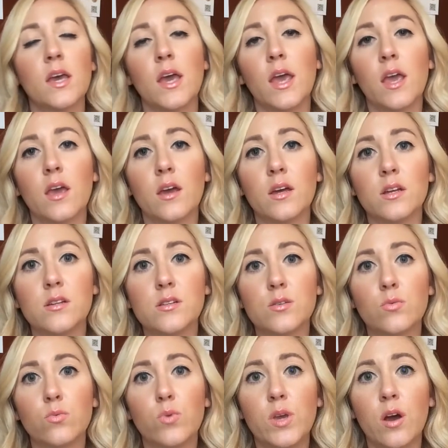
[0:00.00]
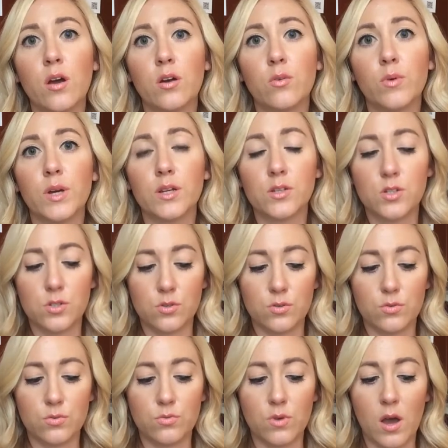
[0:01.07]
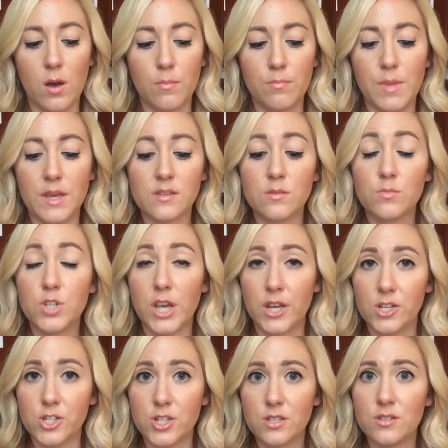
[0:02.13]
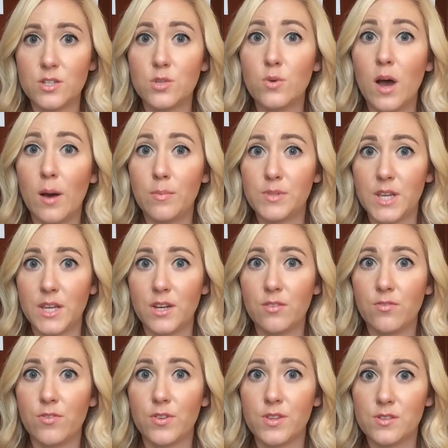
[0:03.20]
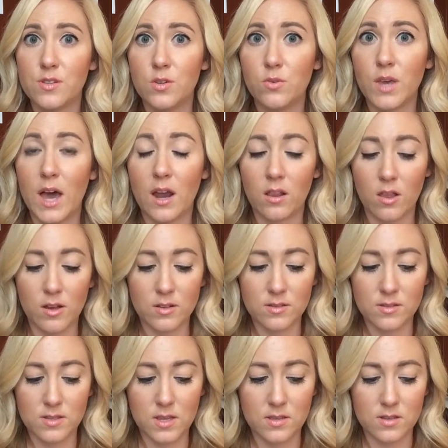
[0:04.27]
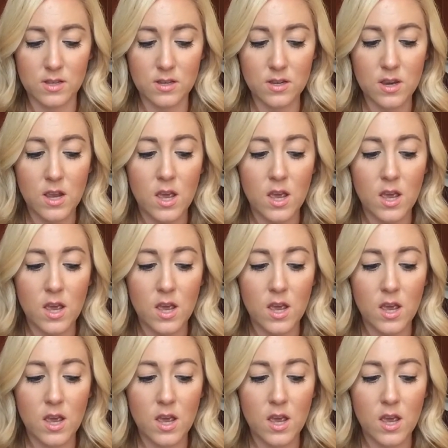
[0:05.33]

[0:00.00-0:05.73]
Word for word: and we are going to um, make some changes to update it for this new catalog season.